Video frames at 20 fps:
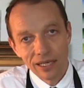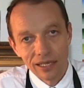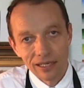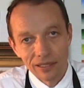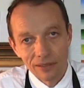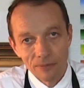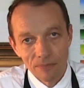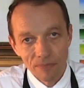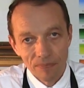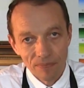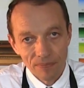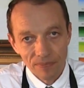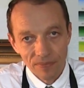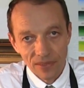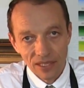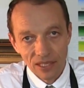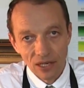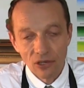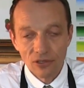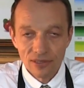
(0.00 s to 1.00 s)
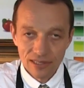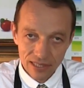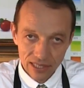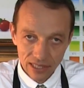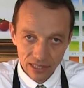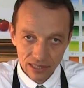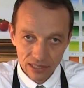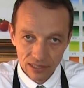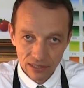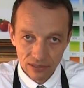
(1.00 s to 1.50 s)
oil
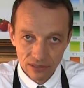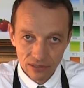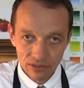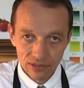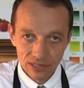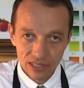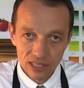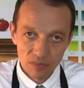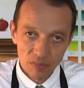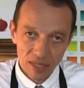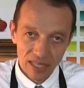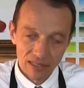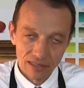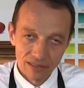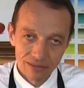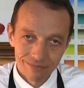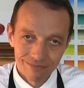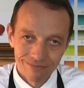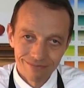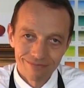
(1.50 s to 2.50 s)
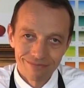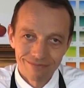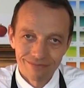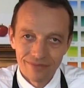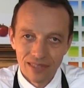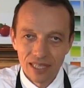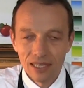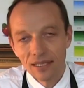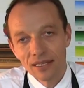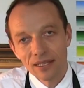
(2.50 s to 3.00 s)
stick on its paint.
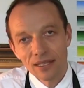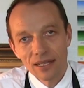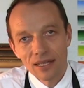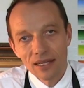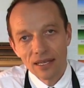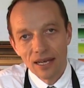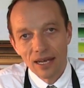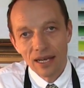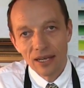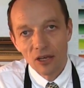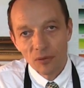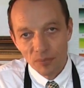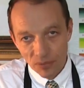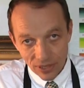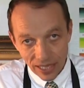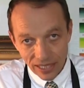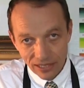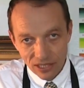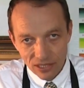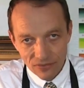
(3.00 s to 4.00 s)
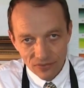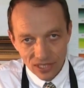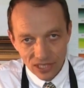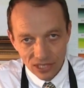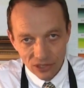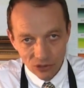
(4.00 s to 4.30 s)
I hope you like this